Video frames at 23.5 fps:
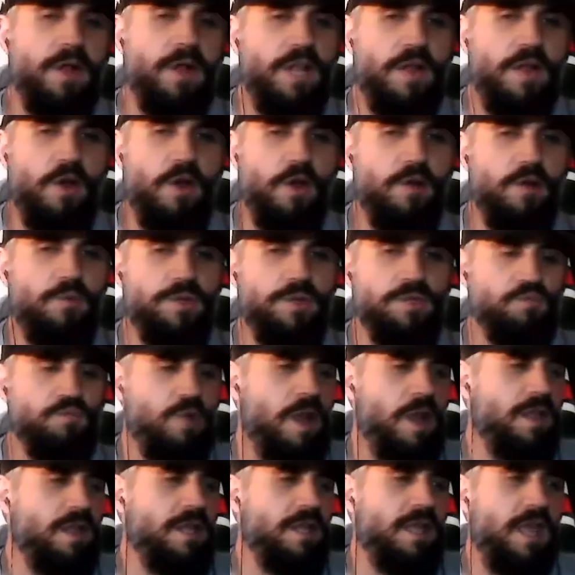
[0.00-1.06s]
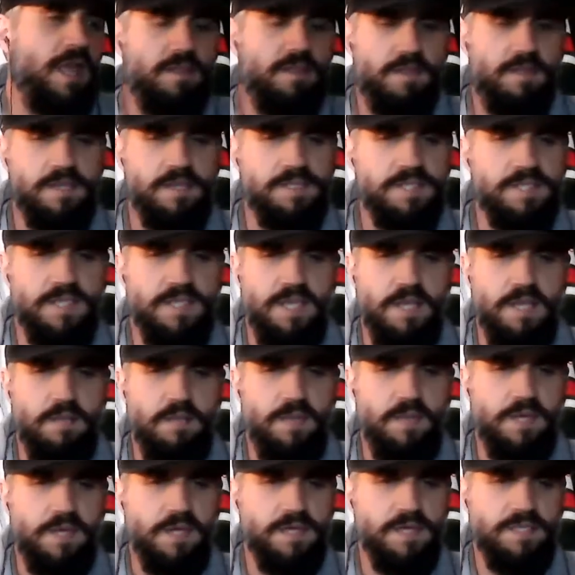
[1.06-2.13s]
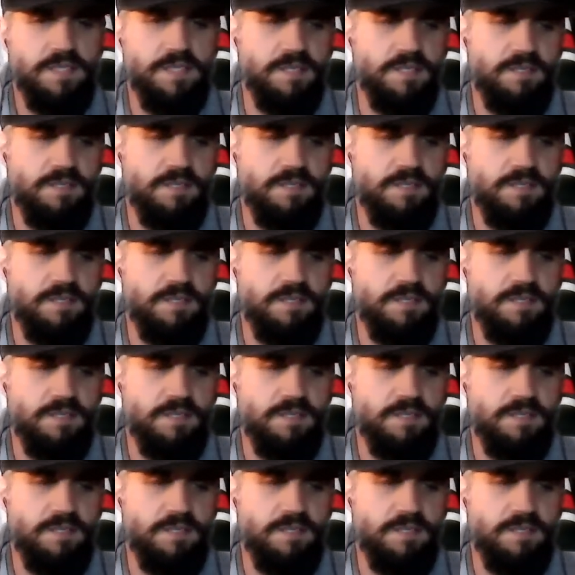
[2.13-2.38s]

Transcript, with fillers: All I heard was relegate this team because the